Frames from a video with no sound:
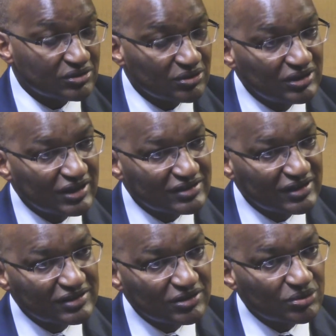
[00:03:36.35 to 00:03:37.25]
So in a
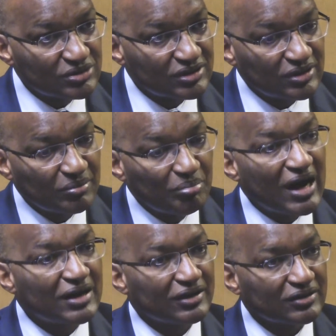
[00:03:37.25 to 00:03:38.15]
sense, it was a
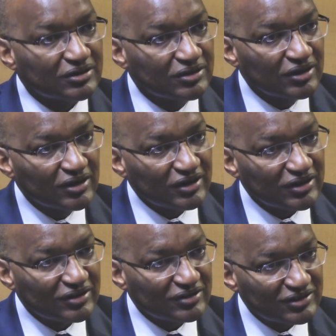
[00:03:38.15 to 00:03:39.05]
market
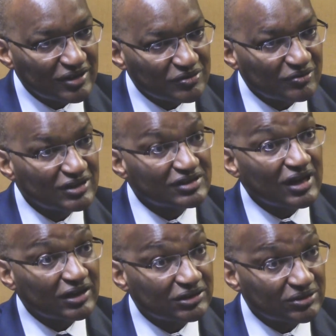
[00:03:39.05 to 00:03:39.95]
in terms of
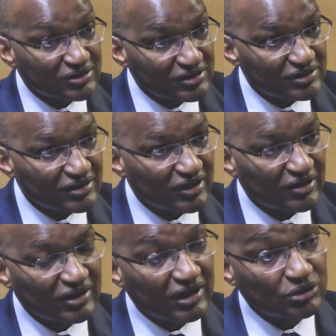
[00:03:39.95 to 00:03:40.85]
discussions
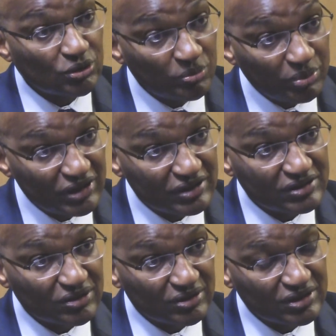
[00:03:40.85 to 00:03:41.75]
that took place
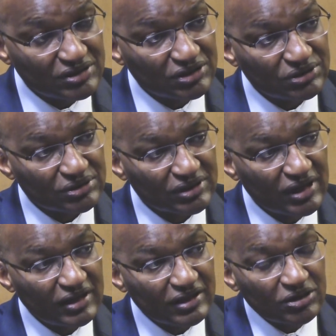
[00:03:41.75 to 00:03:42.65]
on these issues.
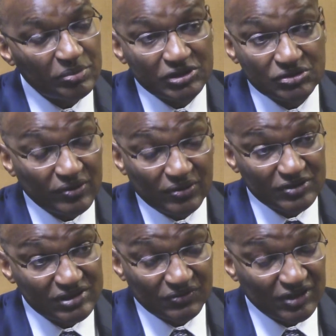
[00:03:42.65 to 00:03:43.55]
The topics were
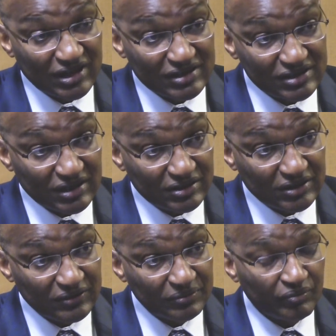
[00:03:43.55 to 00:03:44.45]
obviously very
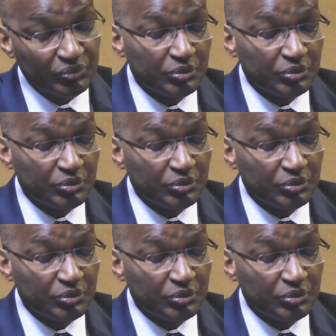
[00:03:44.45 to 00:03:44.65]
exciting.